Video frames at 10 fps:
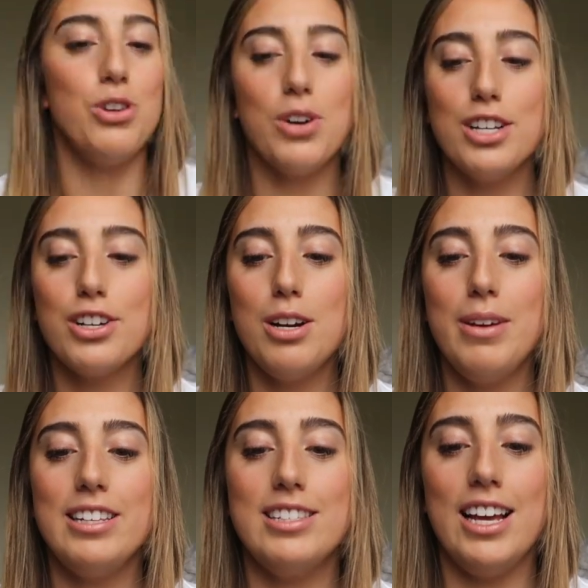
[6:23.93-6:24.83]
You guys are going
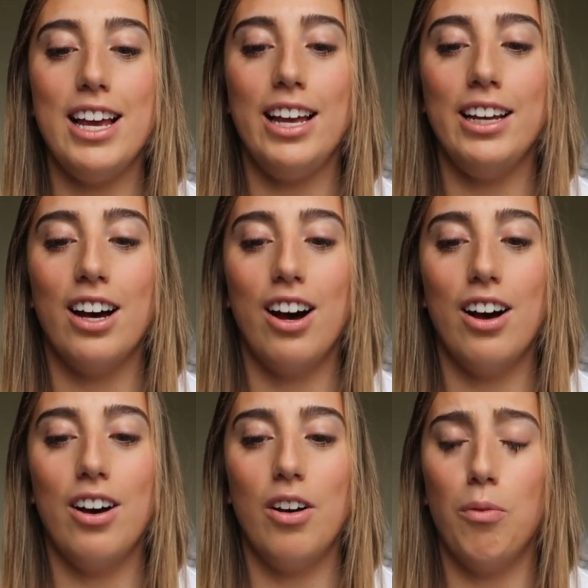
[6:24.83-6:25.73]
to be seeing
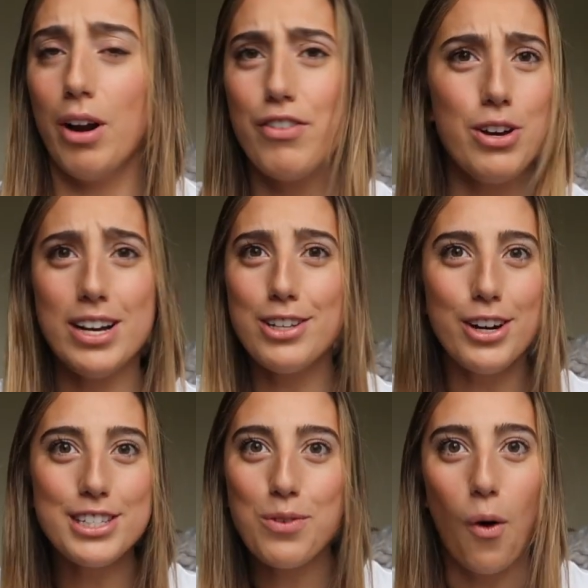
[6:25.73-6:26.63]
whatever you guys
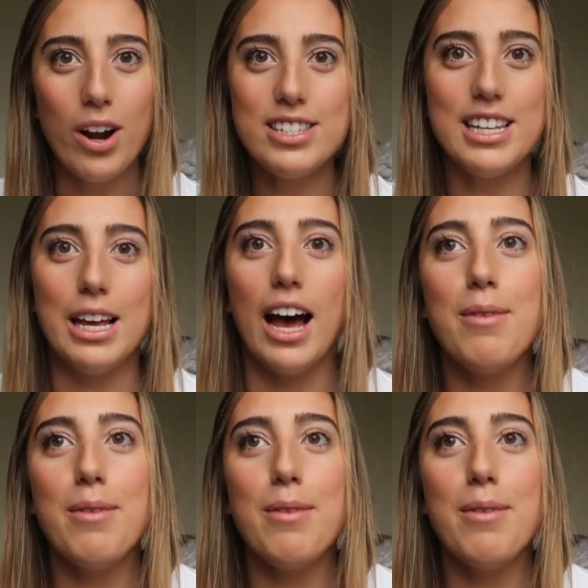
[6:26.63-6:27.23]
honestly want to see.